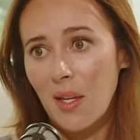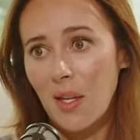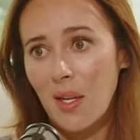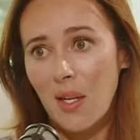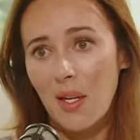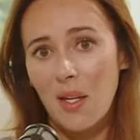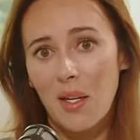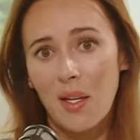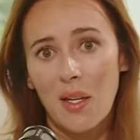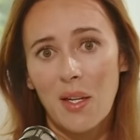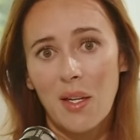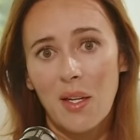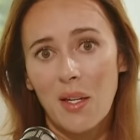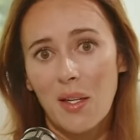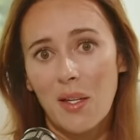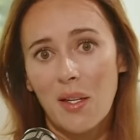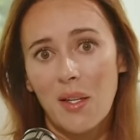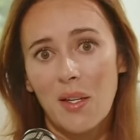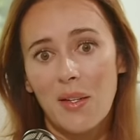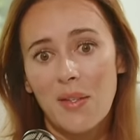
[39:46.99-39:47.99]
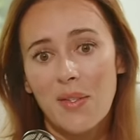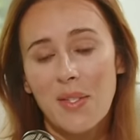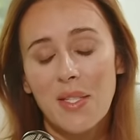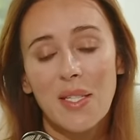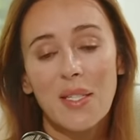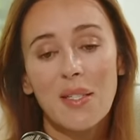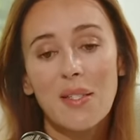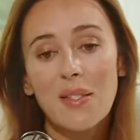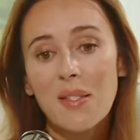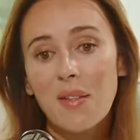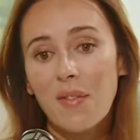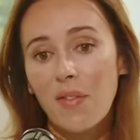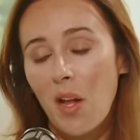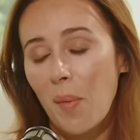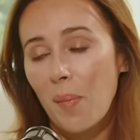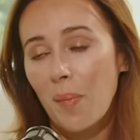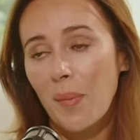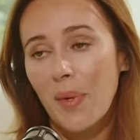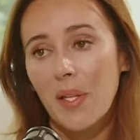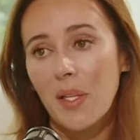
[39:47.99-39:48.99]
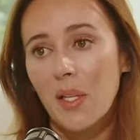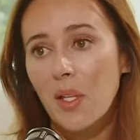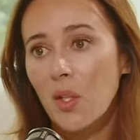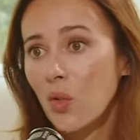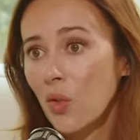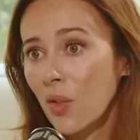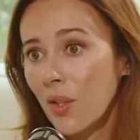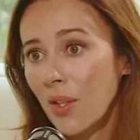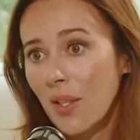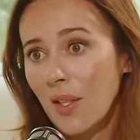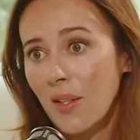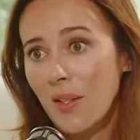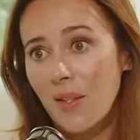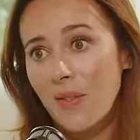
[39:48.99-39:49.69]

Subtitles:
development, learning.